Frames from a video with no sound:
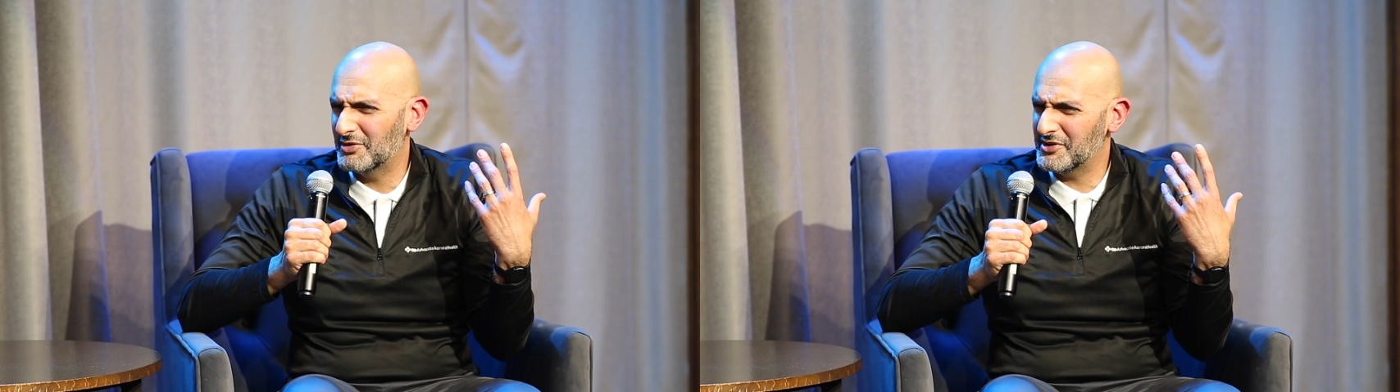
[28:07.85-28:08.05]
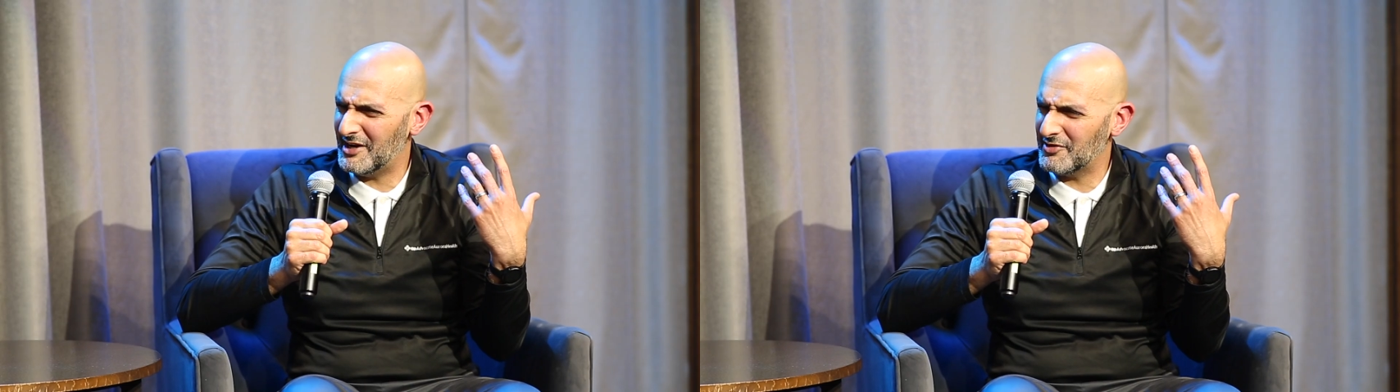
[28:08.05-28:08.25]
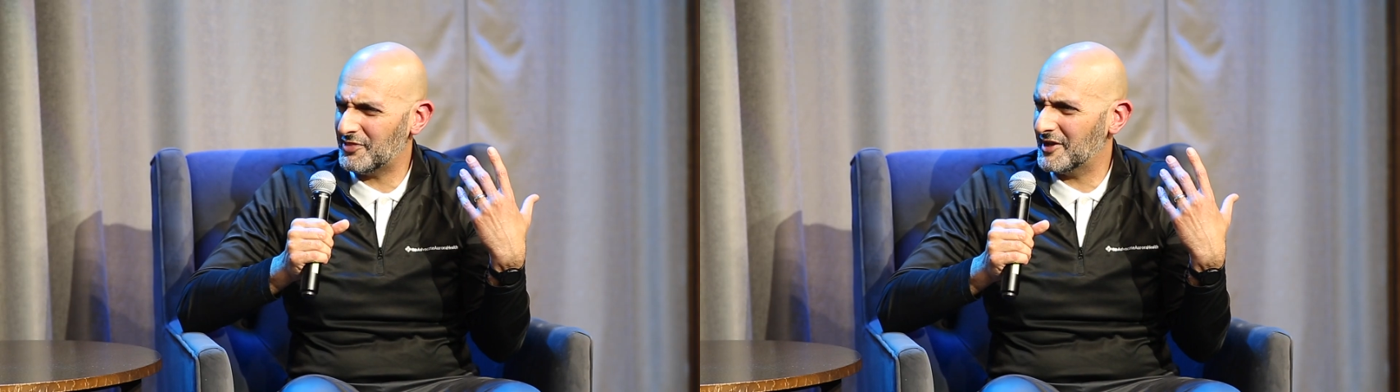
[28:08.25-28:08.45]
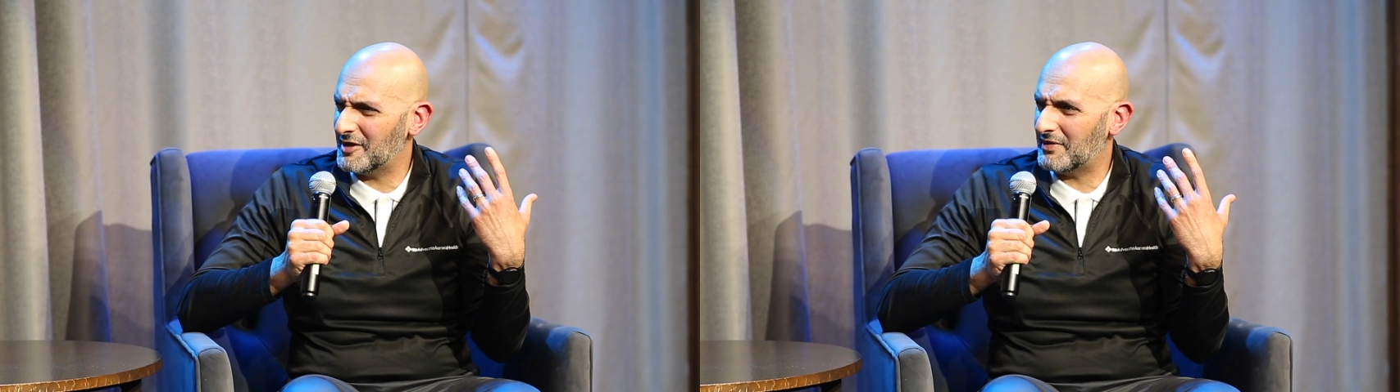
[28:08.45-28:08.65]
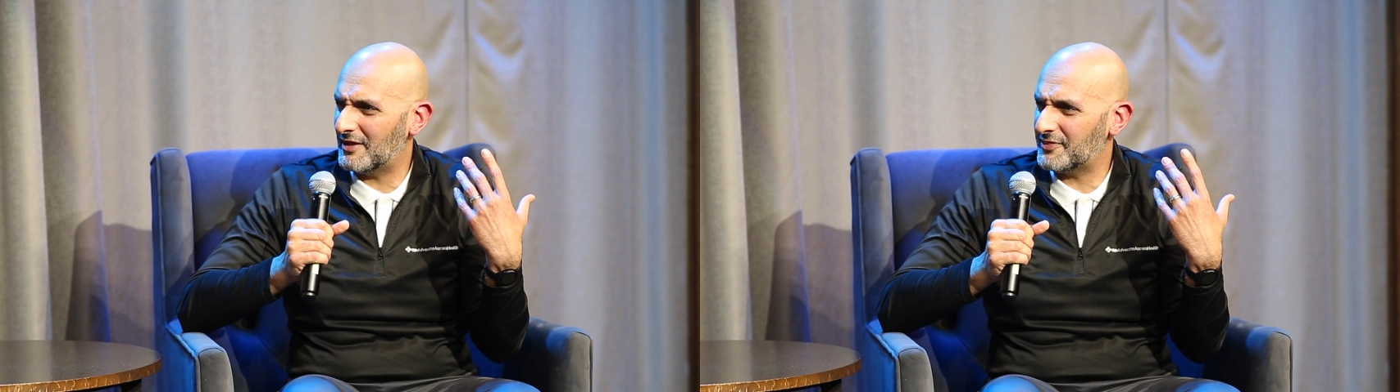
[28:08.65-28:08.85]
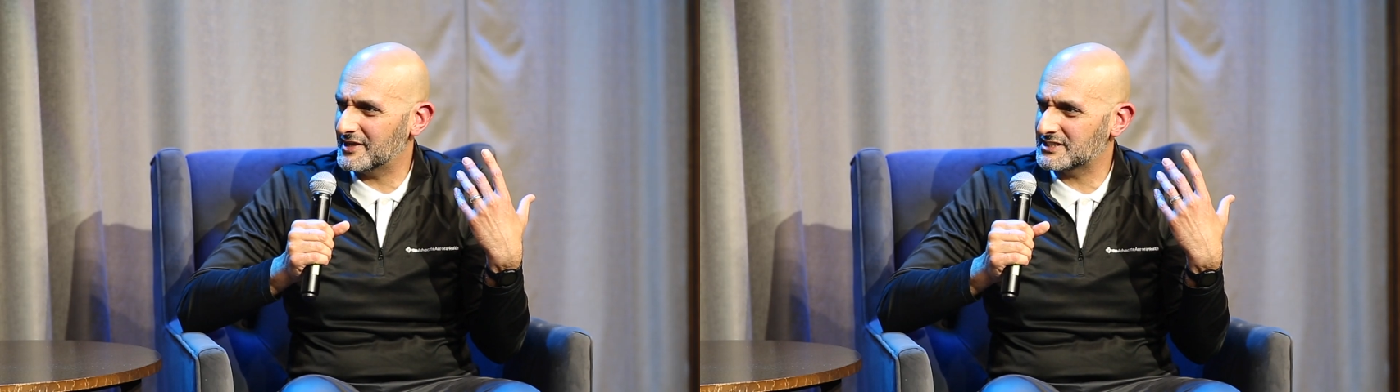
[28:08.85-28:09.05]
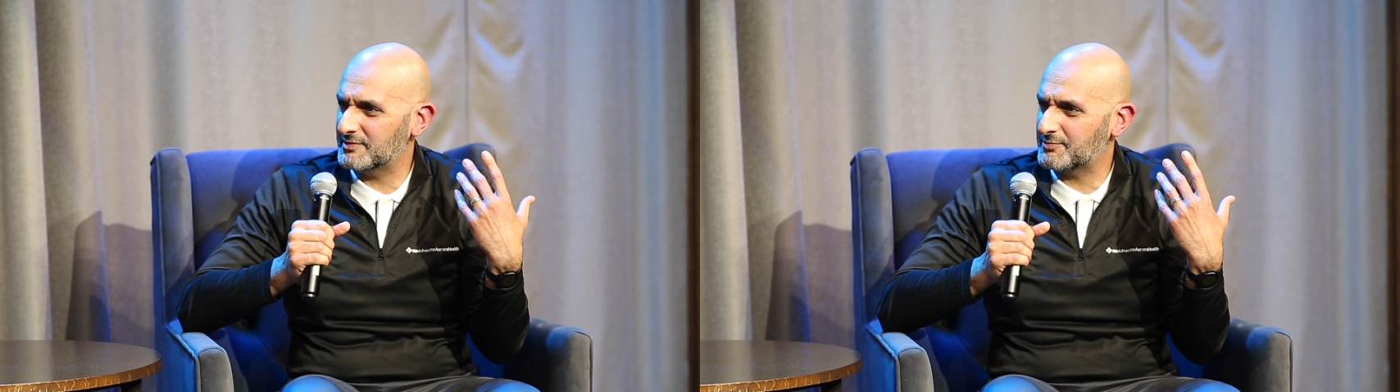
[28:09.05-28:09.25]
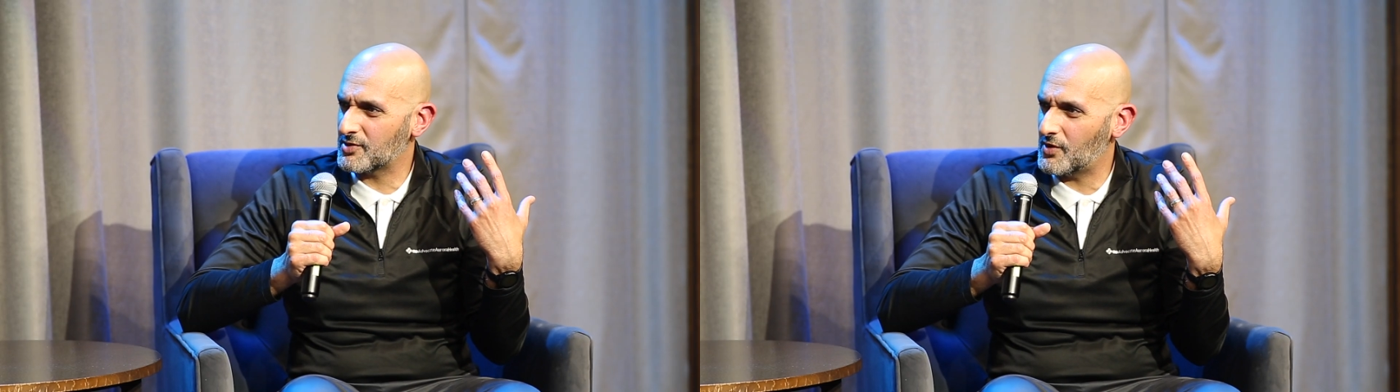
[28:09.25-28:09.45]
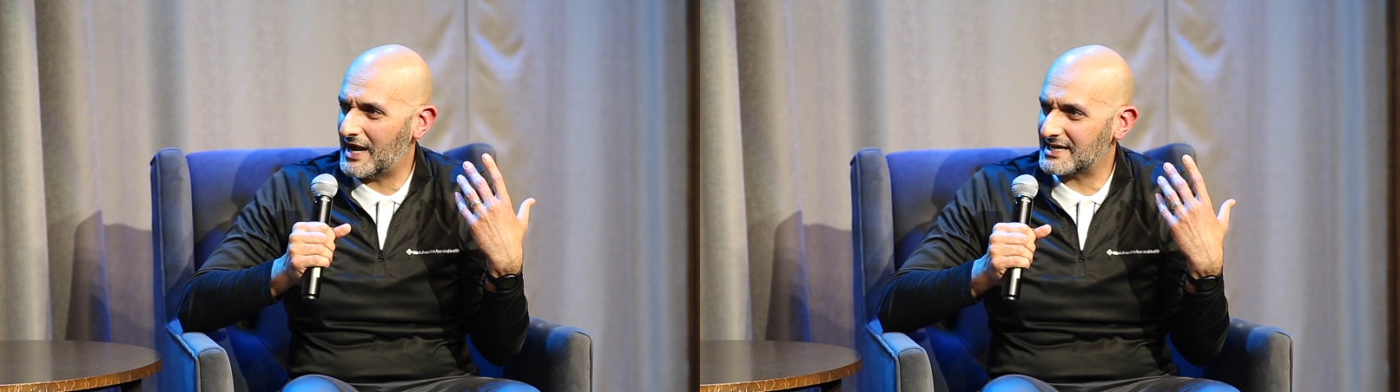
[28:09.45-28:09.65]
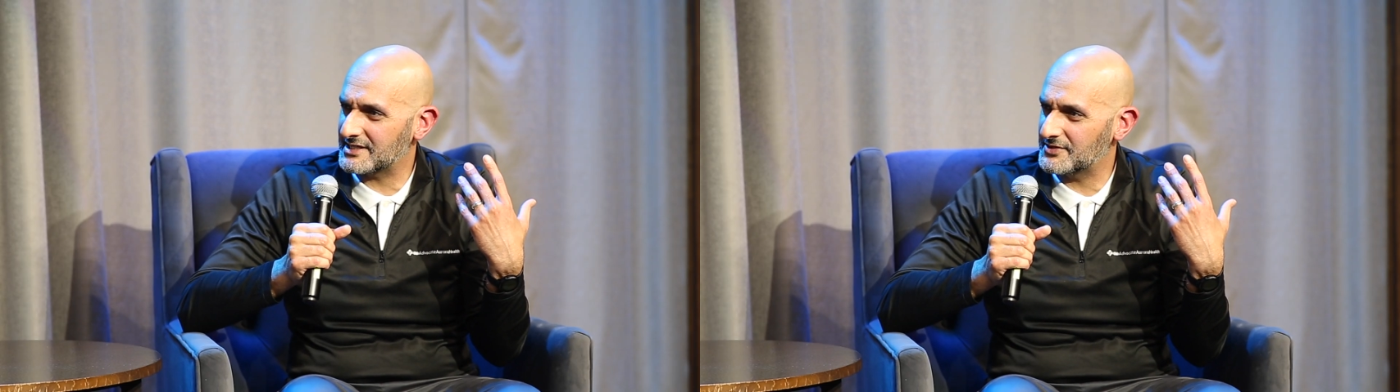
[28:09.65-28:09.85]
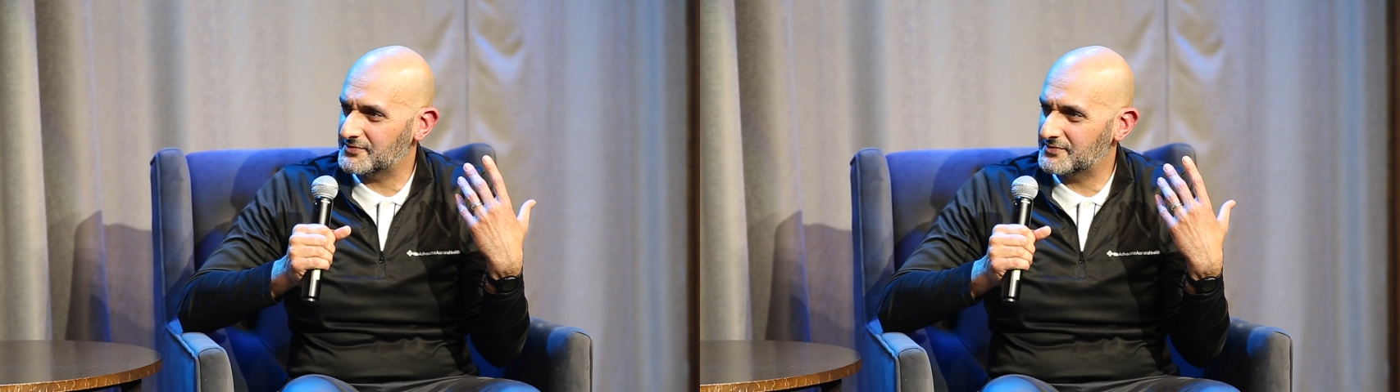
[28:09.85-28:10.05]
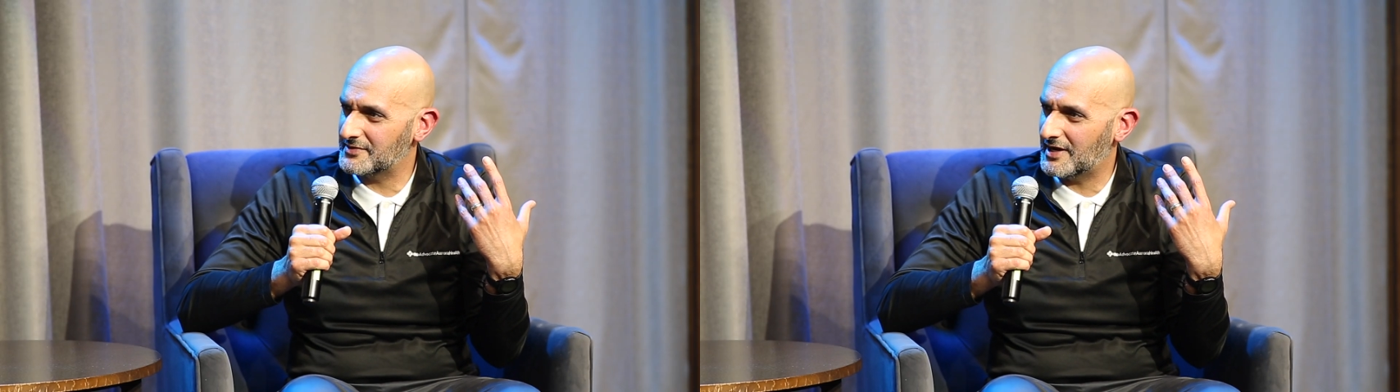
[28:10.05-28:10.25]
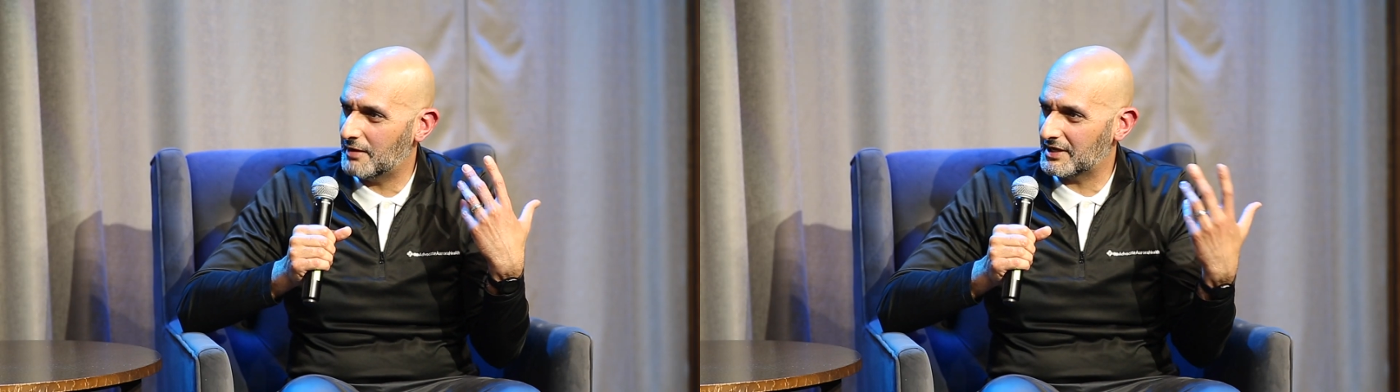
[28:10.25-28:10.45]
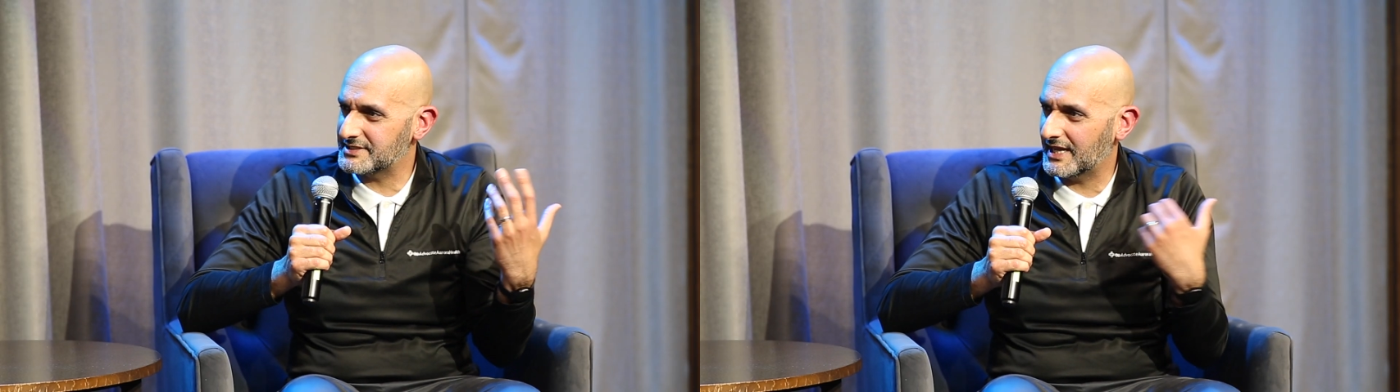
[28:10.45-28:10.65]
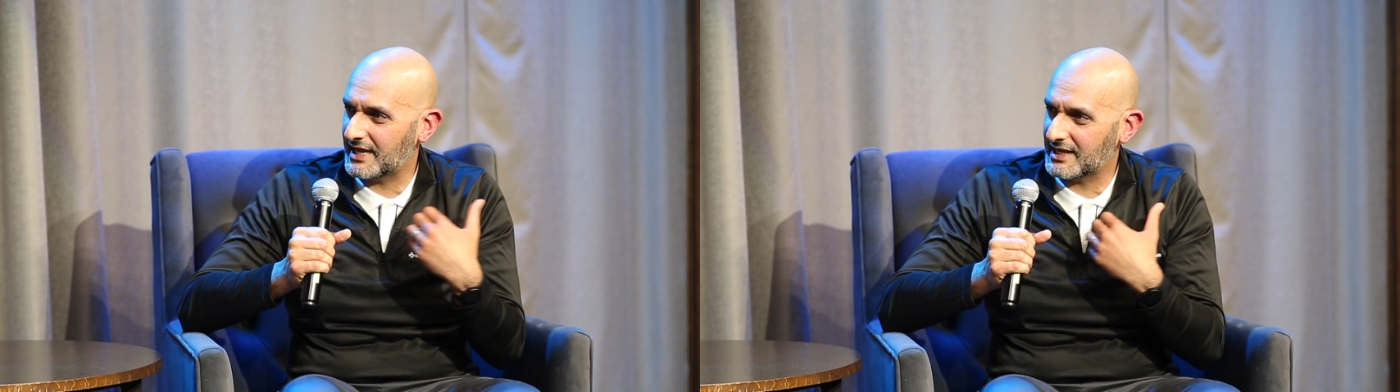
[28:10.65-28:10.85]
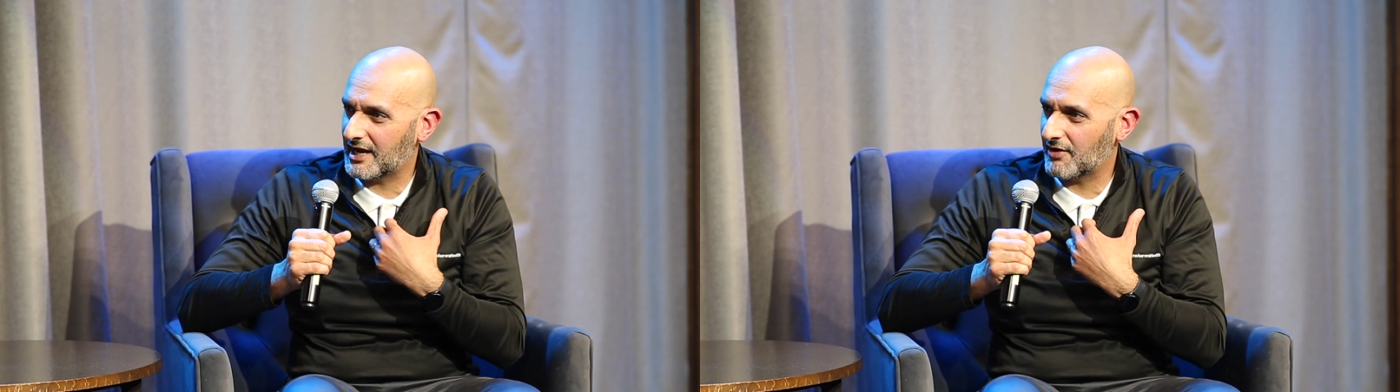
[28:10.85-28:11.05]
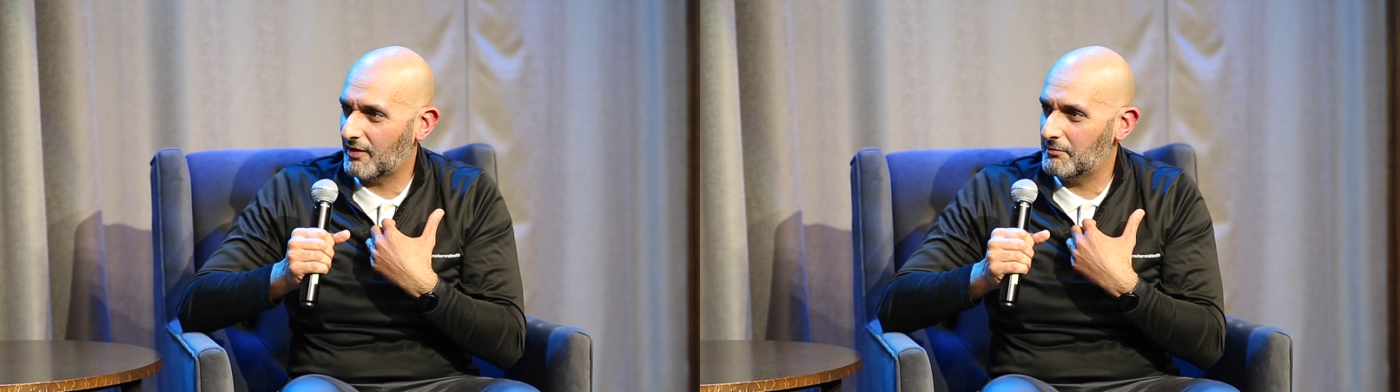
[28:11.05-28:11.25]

But we never think about things to be proactive about taking care of our